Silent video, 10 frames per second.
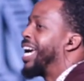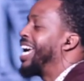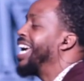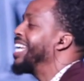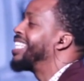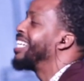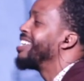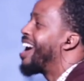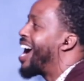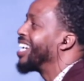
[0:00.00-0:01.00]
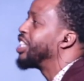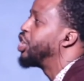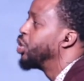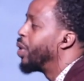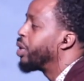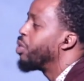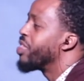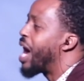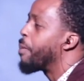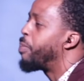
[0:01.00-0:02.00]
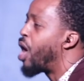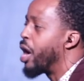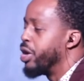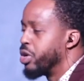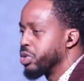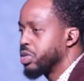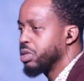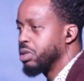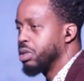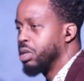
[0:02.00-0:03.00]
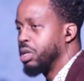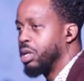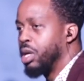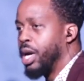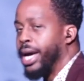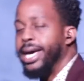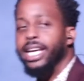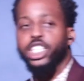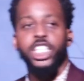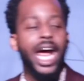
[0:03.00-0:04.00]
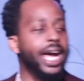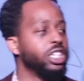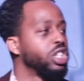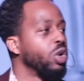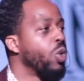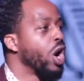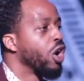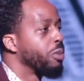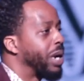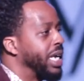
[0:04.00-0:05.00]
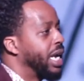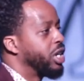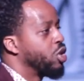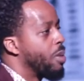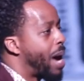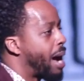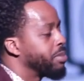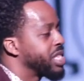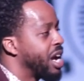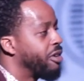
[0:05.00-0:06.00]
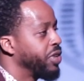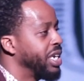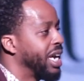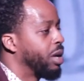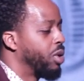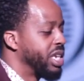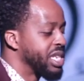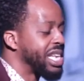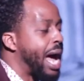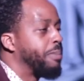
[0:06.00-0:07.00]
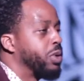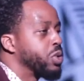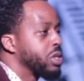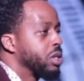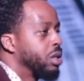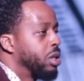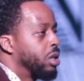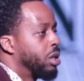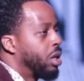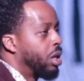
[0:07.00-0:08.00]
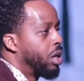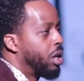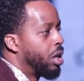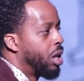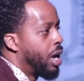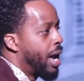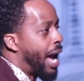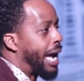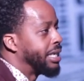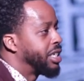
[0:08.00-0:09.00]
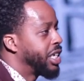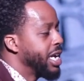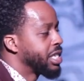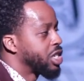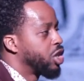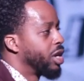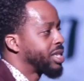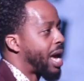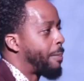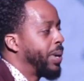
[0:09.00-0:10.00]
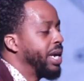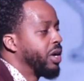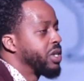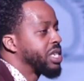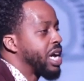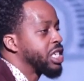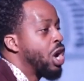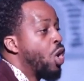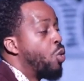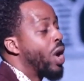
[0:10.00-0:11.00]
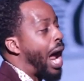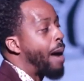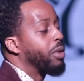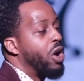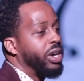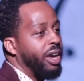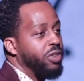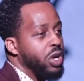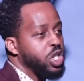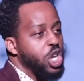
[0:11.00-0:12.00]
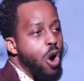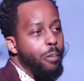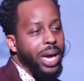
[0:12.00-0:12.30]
he did not do it without partners. He changed the world, but he didn't do it by himself, he did it with disciples. And Jesus looks at Peter and says, what I'm going to give you is so